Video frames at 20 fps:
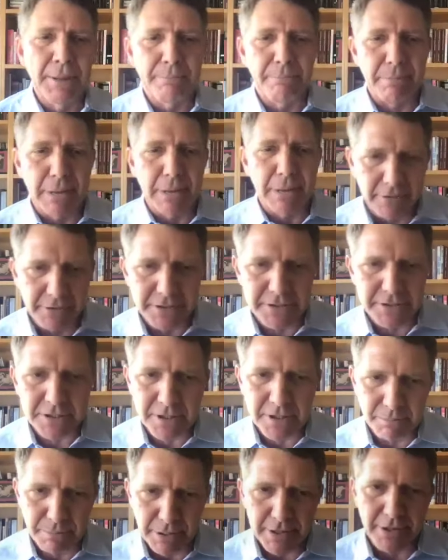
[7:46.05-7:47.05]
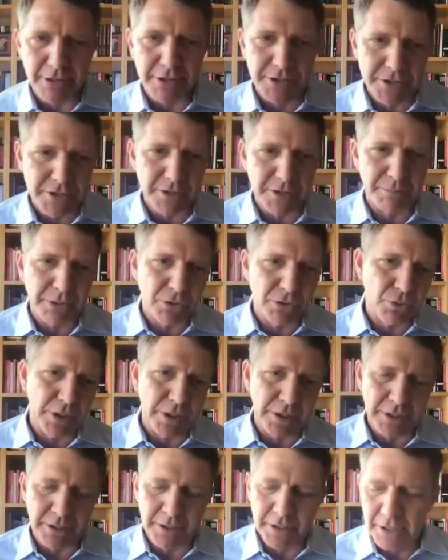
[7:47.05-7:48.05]
balanced comparison
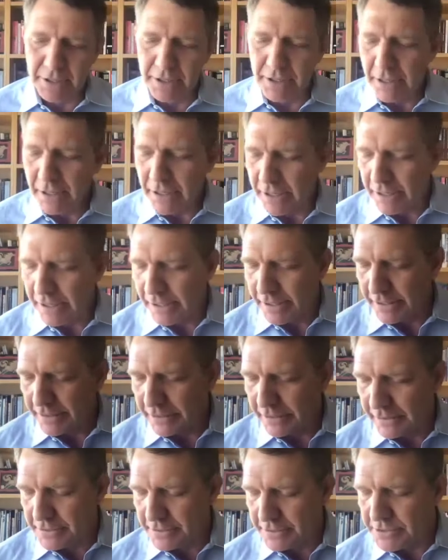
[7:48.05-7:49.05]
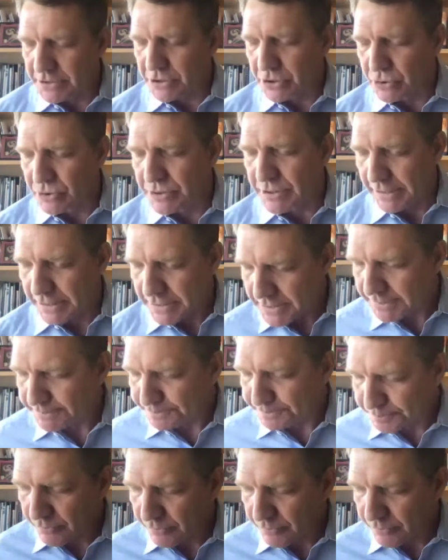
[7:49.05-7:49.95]
between uh, these two states.